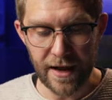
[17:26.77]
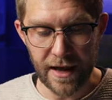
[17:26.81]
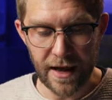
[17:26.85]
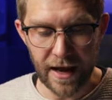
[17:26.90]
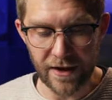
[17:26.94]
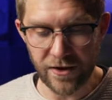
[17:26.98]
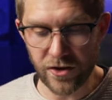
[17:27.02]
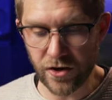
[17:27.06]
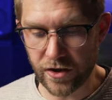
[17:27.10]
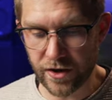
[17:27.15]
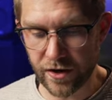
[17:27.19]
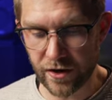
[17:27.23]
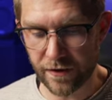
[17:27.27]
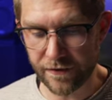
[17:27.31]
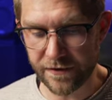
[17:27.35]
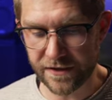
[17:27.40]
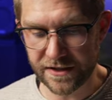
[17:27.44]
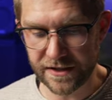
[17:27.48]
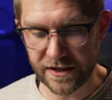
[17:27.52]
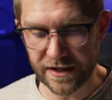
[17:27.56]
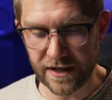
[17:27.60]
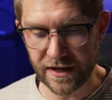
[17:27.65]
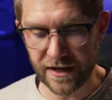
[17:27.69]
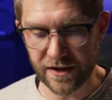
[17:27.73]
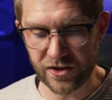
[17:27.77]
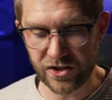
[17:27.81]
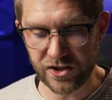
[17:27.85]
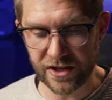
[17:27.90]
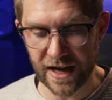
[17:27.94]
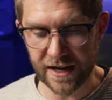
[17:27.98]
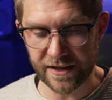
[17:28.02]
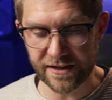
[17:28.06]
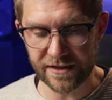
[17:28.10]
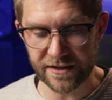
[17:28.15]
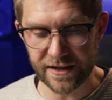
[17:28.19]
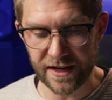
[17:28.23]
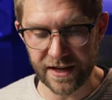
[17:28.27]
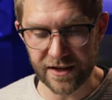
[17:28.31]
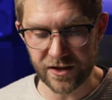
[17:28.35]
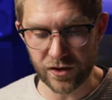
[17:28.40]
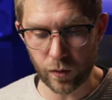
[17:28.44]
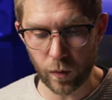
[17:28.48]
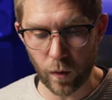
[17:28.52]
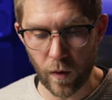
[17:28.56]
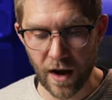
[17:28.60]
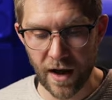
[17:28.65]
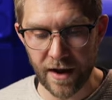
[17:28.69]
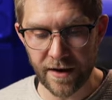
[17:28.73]
And you can obviously adjust each
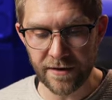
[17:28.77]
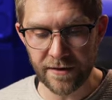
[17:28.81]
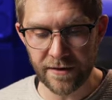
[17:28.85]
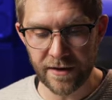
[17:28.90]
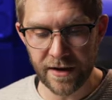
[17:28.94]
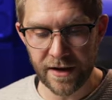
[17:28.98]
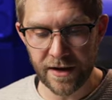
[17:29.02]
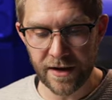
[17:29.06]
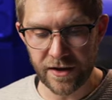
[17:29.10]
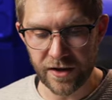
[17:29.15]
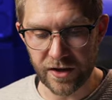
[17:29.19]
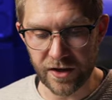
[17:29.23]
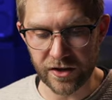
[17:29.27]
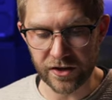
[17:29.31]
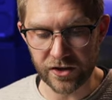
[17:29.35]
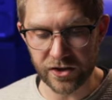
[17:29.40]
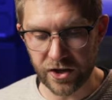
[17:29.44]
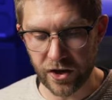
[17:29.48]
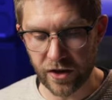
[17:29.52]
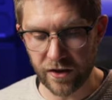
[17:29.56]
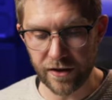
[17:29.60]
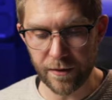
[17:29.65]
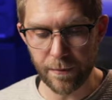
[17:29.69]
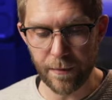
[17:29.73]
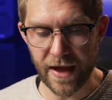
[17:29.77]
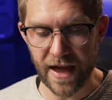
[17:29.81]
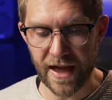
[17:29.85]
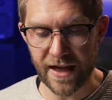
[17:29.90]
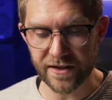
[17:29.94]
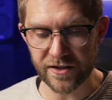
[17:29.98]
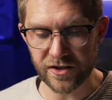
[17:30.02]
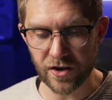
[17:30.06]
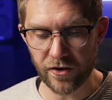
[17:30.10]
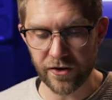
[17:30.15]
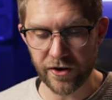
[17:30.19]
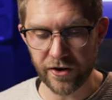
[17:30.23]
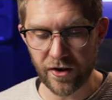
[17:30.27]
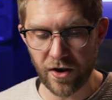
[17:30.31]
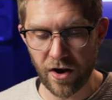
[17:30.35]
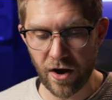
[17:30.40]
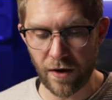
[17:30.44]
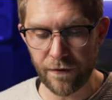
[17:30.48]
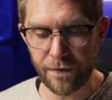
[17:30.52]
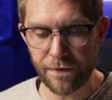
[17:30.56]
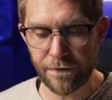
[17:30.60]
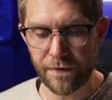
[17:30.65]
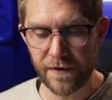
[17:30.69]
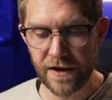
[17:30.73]
one. You can turn the bands on and
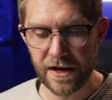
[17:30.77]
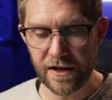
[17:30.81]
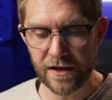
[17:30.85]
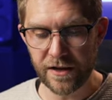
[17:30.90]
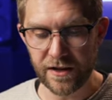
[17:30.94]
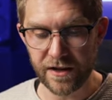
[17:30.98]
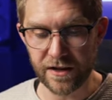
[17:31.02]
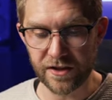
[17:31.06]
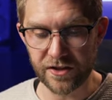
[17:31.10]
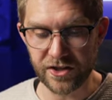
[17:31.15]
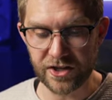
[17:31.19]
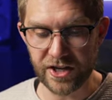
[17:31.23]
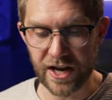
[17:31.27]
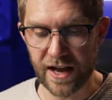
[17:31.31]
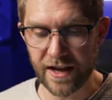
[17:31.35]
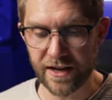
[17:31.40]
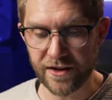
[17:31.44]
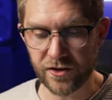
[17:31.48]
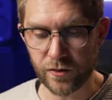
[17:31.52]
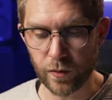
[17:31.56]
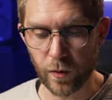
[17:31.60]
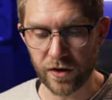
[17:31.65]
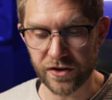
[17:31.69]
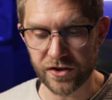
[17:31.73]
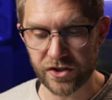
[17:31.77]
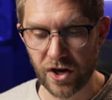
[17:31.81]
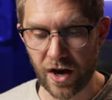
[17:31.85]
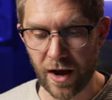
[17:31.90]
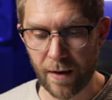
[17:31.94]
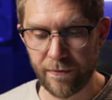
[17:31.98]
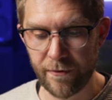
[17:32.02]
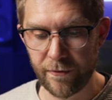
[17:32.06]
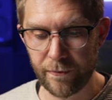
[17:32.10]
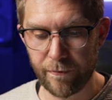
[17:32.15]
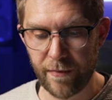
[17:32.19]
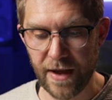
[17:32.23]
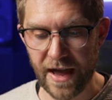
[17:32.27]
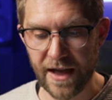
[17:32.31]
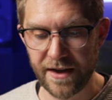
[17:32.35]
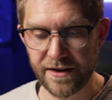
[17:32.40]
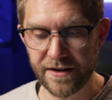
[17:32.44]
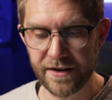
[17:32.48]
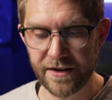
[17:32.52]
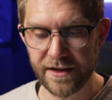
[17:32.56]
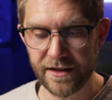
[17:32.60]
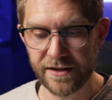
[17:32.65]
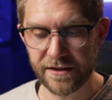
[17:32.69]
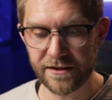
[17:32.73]
off. You can change what type of band
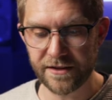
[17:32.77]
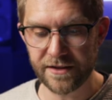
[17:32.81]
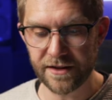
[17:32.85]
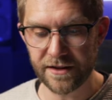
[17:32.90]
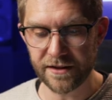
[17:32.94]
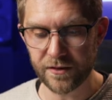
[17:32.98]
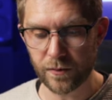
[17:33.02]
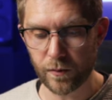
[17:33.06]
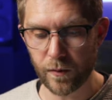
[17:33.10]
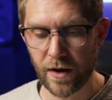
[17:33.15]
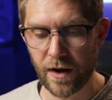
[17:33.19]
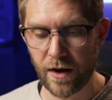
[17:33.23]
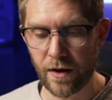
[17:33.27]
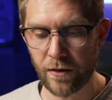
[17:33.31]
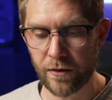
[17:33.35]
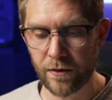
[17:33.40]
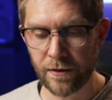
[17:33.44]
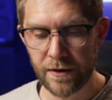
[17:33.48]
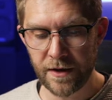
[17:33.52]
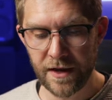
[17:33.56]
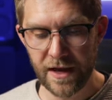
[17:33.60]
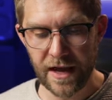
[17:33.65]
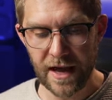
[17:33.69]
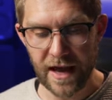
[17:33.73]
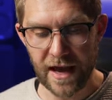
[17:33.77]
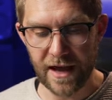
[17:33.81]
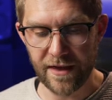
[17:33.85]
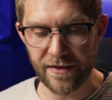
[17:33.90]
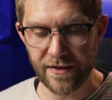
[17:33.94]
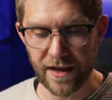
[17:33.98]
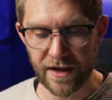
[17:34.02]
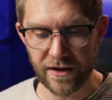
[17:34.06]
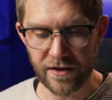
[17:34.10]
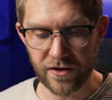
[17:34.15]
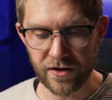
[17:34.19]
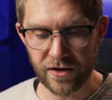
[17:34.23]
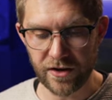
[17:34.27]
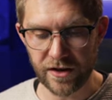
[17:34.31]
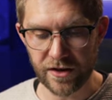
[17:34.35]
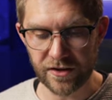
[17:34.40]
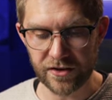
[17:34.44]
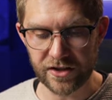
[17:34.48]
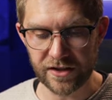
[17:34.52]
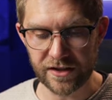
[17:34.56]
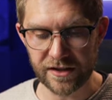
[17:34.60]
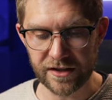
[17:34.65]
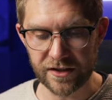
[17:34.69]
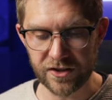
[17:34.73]
it is as well, and then you can
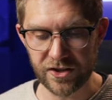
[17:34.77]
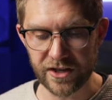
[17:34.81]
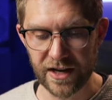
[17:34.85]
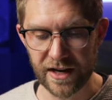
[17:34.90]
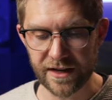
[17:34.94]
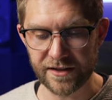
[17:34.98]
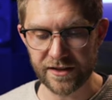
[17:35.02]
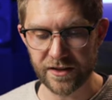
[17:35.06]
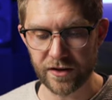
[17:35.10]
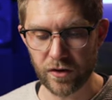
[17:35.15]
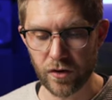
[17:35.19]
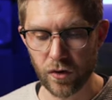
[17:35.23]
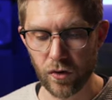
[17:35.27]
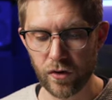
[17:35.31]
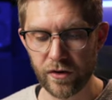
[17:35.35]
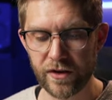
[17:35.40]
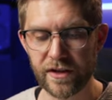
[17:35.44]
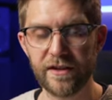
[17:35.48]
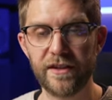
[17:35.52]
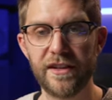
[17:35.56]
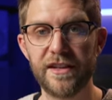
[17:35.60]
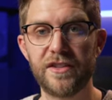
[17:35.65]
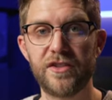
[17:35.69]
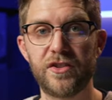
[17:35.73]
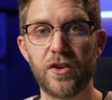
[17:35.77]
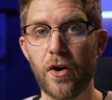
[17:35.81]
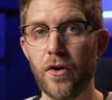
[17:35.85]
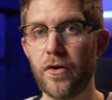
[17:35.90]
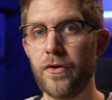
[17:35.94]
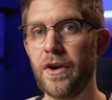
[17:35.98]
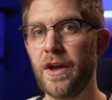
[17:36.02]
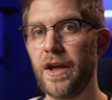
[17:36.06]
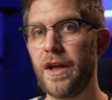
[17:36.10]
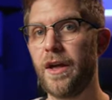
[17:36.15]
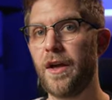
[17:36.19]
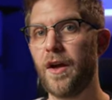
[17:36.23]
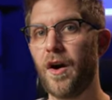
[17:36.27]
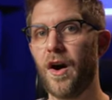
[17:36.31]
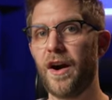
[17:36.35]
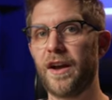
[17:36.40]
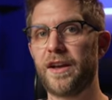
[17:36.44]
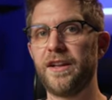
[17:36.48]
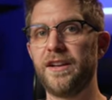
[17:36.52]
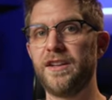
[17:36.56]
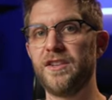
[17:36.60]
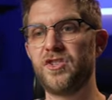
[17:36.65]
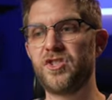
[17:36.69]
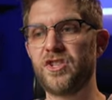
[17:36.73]
just adjust accordingly. So I
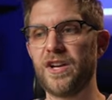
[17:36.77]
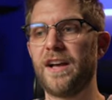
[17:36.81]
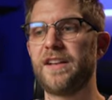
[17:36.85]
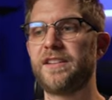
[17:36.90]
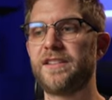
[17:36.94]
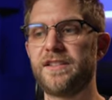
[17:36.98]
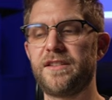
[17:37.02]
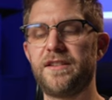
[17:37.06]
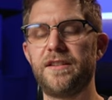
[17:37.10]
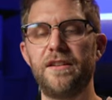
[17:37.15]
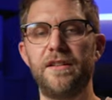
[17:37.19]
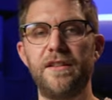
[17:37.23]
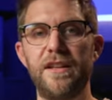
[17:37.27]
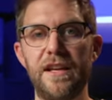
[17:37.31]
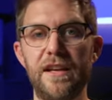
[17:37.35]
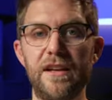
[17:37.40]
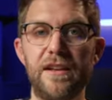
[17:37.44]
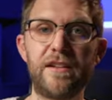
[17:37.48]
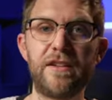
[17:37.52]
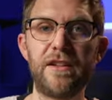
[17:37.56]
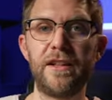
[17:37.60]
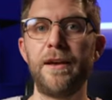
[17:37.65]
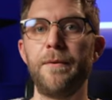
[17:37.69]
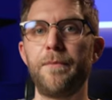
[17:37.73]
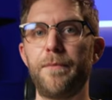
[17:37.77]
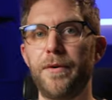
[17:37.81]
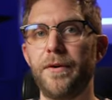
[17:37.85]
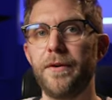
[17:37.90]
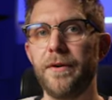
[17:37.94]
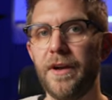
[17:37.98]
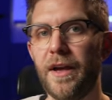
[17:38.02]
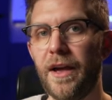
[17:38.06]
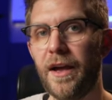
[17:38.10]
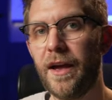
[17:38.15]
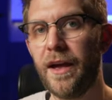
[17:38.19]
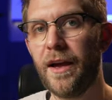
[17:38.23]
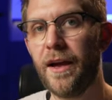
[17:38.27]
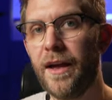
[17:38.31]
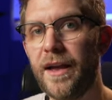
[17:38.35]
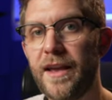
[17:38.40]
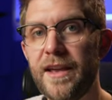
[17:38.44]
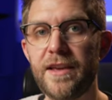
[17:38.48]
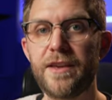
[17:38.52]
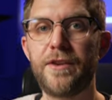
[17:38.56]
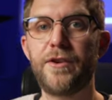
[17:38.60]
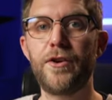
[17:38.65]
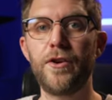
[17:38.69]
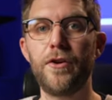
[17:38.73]
can adjust the clip uh, E
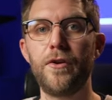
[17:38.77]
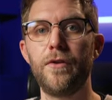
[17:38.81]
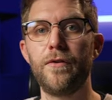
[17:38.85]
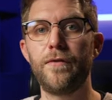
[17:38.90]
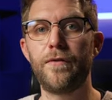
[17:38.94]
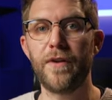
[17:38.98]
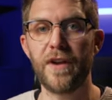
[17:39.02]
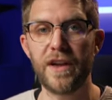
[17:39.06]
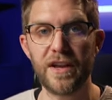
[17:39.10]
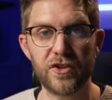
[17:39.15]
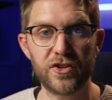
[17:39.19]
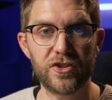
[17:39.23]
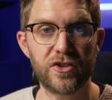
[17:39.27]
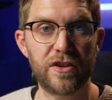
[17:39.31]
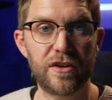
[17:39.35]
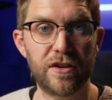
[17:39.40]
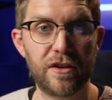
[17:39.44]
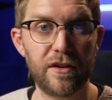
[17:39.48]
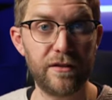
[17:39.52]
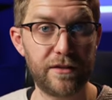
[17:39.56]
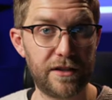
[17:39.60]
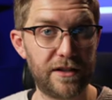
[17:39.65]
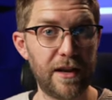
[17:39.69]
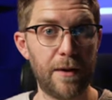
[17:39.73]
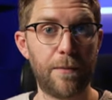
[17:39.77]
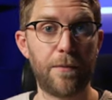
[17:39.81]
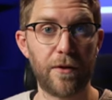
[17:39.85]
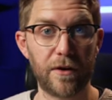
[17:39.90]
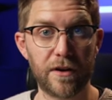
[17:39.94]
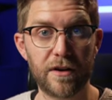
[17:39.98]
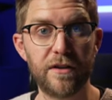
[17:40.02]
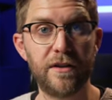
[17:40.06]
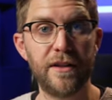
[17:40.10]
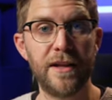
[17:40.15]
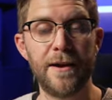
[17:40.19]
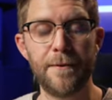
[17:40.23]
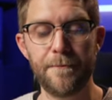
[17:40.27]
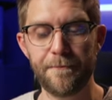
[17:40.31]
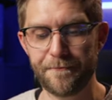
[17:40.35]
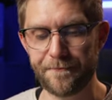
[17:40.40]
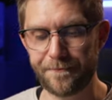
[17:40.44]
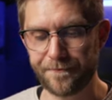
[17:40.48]
Q for each separate clip,